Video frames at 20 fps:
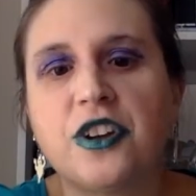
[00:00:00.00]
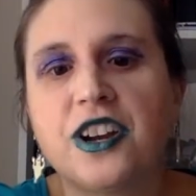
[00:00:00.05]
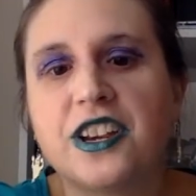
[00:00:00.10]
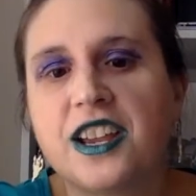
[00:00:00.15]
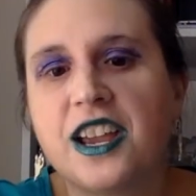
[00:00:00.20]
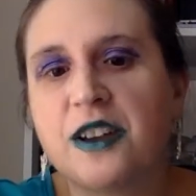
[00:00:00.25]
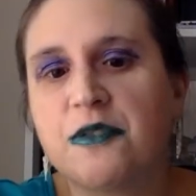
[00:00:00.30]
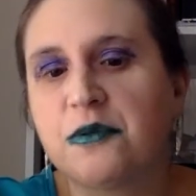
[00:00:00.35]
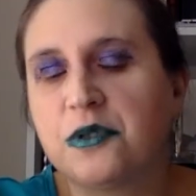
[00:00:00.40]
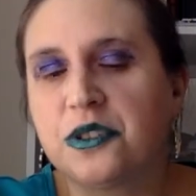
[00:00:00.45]
I
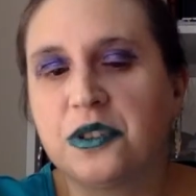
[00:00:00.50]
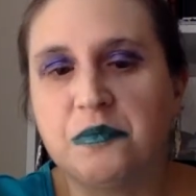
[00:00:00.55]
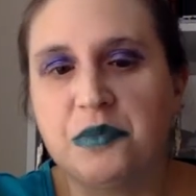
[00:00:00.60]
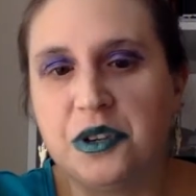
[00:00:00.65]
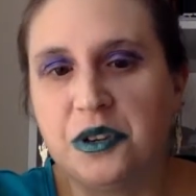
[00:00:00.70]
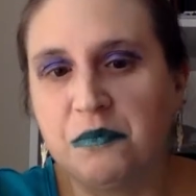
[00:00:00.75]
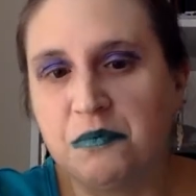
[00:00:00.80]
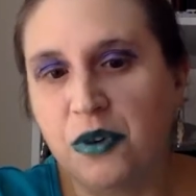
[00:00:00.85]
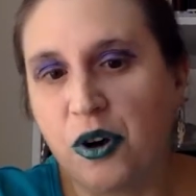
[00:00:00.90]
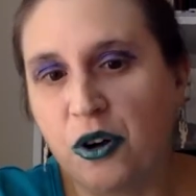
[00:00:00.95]
can't really
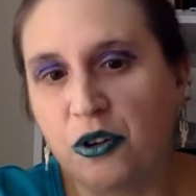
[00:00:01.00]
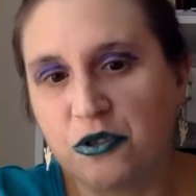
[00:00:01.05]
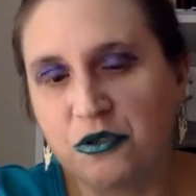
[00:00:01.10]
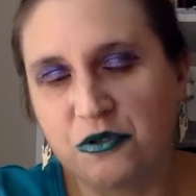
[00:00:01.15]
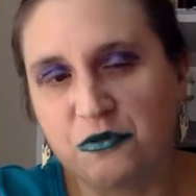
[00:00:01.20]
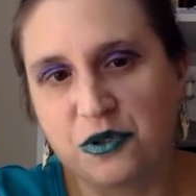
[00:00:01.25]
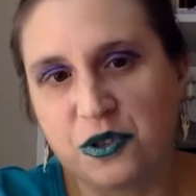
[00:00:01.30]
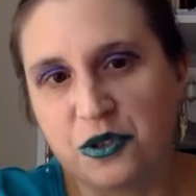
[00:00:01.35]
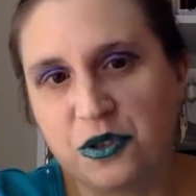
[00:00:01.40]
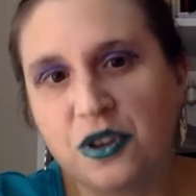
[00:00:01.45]
be
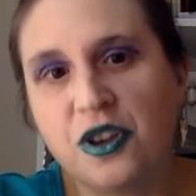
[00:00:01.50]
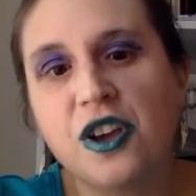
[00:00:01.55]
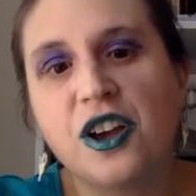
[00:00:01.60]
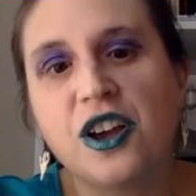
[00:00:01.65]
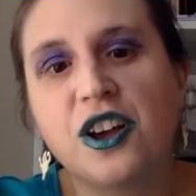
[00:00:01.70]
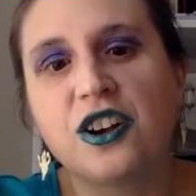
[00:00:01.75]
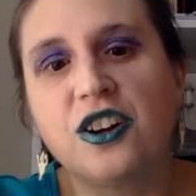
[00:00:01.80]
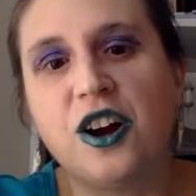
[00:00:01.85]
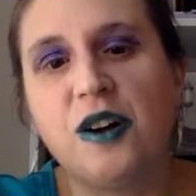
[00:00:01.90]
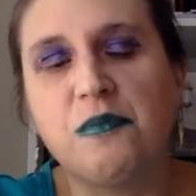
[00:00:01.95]
bothered with
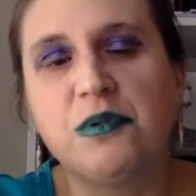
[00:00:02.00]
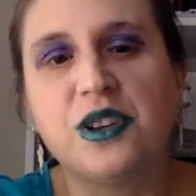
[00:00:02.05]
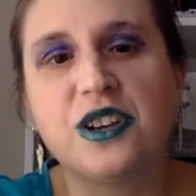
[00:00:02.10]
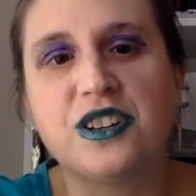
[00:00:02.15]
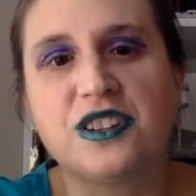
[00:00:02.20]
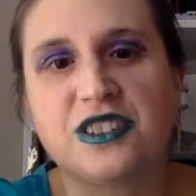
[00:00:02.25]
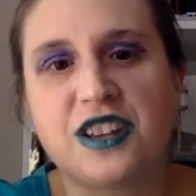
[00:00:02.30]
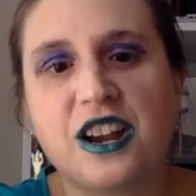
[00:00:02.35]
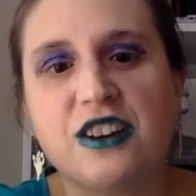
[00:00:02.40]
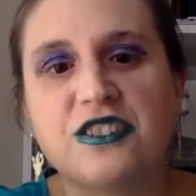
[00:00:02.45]

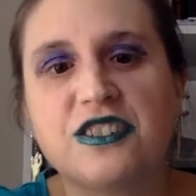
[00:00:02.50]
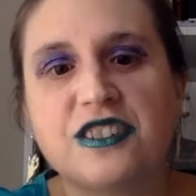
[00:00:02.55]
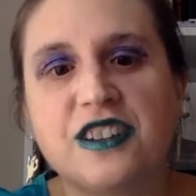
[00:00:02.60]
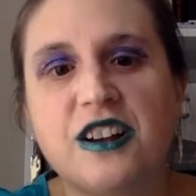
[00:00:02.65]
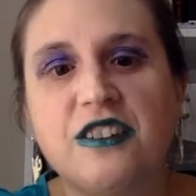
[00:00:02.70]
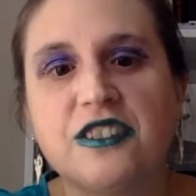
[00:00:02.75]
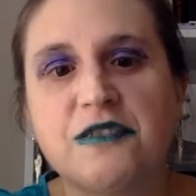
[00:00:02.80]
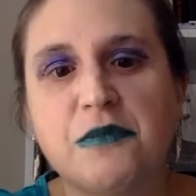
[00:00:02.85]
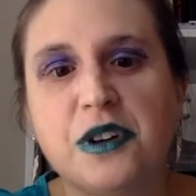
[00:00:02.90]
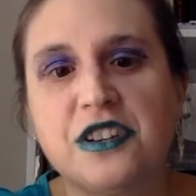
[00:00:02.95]
complex
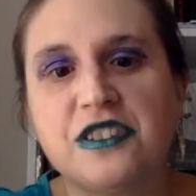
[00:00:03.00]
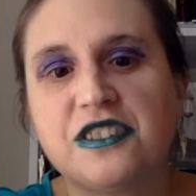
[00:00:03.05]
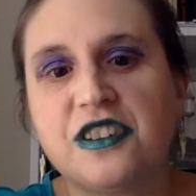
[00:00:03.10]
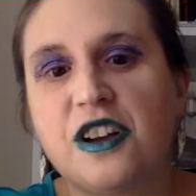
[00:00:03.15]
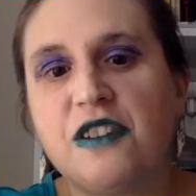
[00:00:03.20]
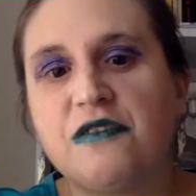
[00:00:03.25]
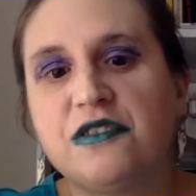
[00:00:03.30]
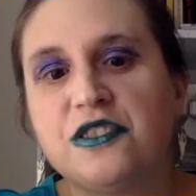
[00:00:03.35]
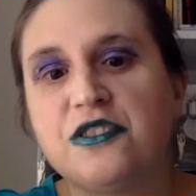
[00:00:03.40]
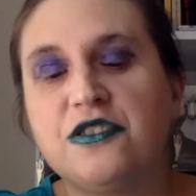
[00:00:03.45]
hairstyles
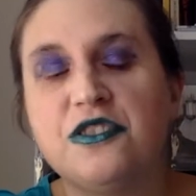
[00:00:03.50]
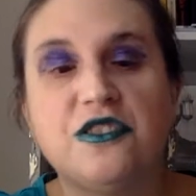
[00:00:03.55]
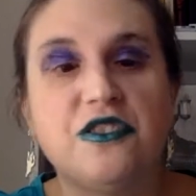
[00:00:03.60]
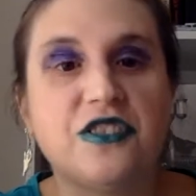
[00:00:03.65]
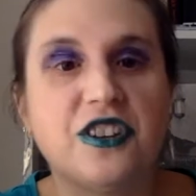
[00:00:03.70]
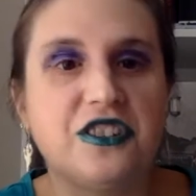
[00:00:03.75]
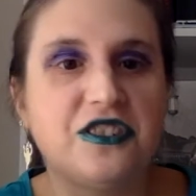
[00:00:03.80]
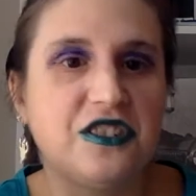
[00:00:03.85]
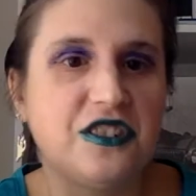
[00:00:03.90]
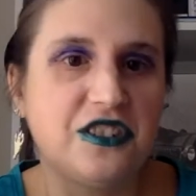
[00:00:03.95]
myself, so, you know,
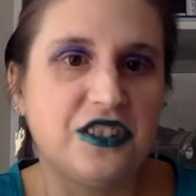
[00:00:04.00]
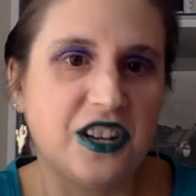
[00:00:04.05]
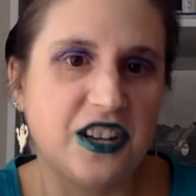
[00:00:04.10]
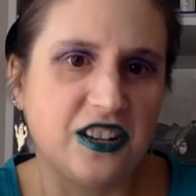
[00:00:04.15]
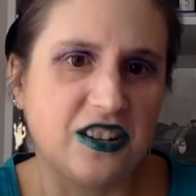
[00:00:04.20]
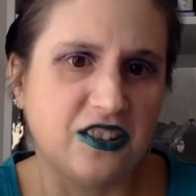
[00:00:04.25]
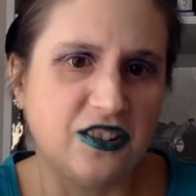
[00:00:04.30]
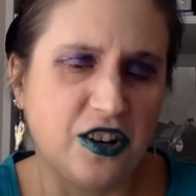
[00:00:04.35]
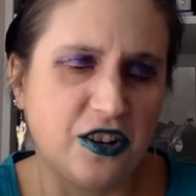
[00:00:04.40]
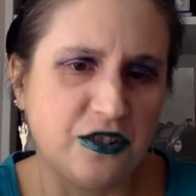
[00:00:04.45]
that did
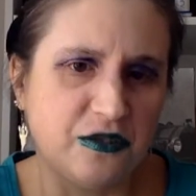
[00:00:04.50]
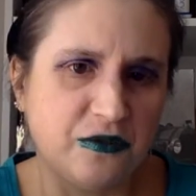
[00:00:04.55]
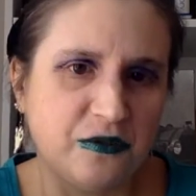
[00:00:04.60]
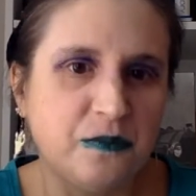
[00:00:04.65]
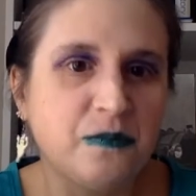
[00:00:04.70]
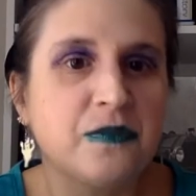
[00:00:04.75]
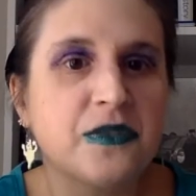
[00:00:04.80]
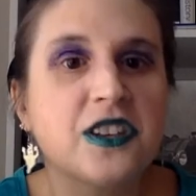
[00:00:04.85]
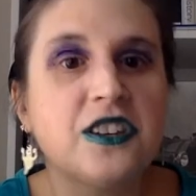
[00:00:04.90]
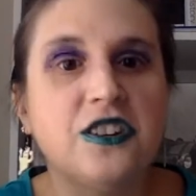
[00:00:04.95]
take a lot of,
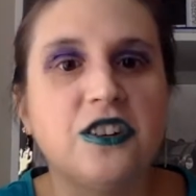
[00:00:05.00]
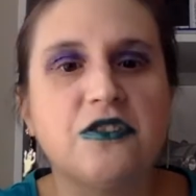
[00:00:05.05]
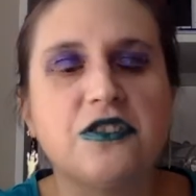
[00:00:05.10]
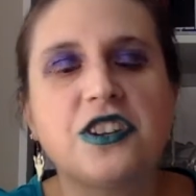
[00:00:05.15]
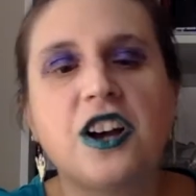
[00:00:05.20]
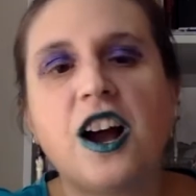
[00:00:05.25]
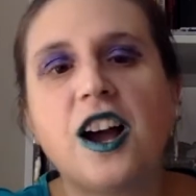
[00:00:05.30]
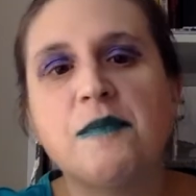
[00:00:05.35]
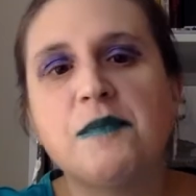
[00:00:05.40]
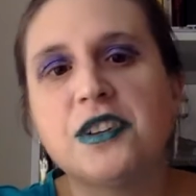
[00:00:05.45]
you know,
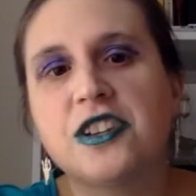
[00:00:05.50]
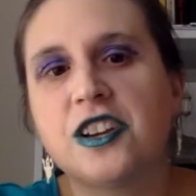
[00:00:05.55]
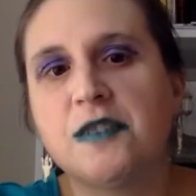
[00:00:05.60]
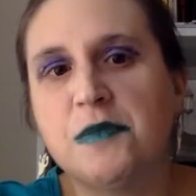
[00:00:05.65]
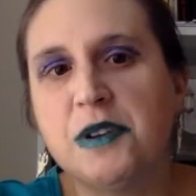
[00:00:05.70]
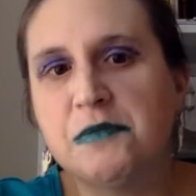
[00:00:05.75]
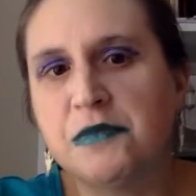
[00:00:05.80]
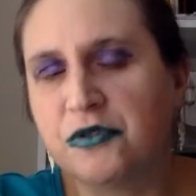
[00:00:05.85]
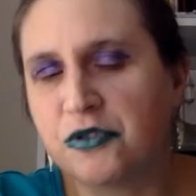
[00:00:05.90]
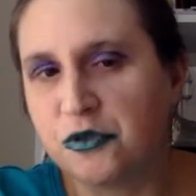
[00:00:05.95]
time and
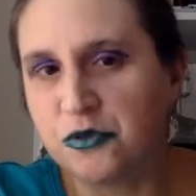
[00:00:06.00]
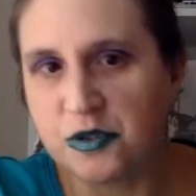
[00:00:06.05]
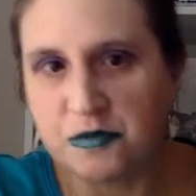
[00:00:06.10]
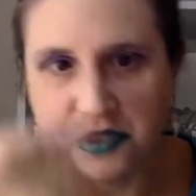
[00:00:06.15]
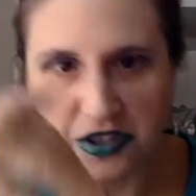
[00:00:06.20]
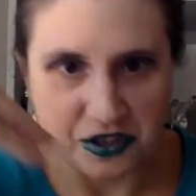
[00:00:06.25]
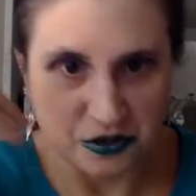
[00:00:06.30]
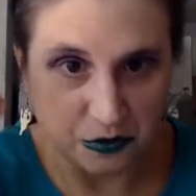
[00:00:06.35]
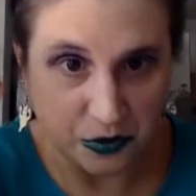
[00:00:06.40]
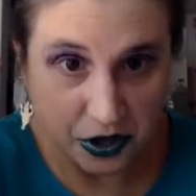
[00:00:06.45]
commitment for
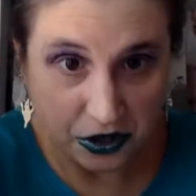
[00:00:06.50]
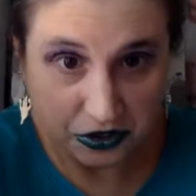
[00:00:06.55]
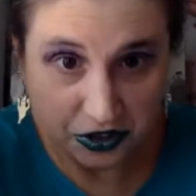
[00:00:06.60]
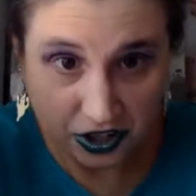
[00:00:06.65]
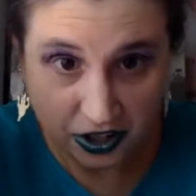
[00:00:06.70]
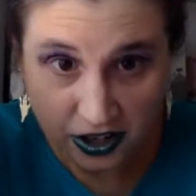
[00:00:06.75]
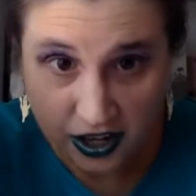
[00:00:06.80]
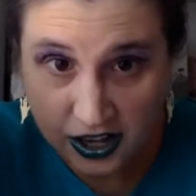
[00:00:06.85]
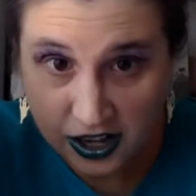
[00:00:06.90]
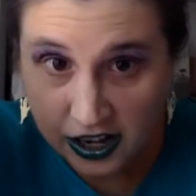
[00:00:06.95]
women to wear
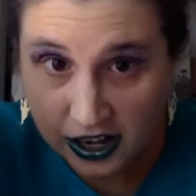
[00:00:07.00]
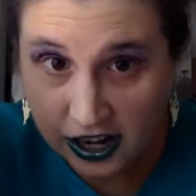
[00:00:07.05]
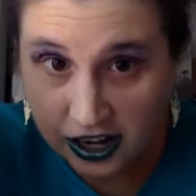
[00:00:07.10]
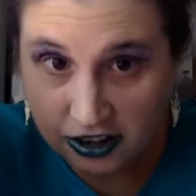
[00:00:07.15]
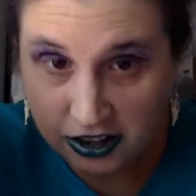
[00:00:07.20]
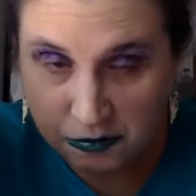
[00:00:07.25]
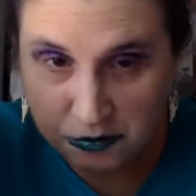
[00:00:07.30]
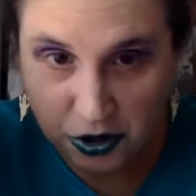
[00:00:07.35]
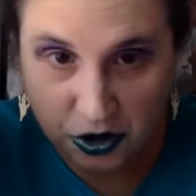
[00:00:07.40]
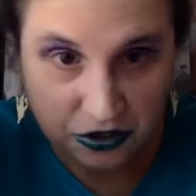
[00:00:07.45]
their
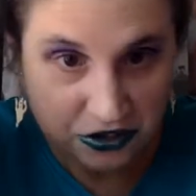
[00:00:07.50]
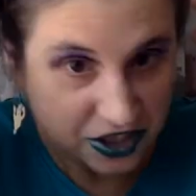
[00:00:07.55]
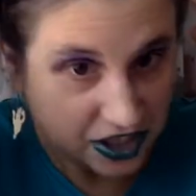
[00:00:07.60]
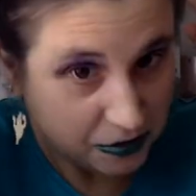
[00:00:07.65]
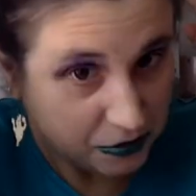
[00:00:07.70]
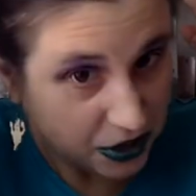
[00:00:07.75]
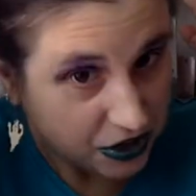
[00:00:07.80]
hair up all the time.